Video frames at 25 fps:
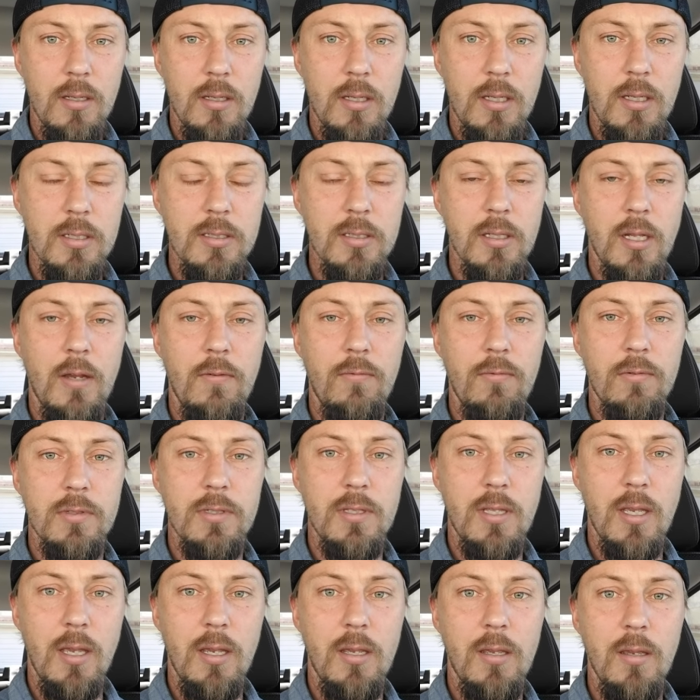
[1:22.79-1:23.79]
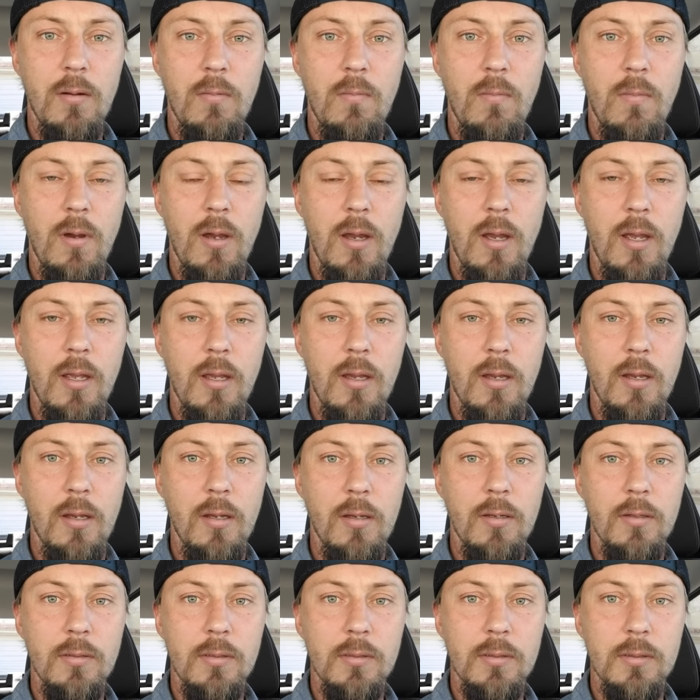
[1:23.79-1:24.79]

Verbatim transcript: his life was taken by uh,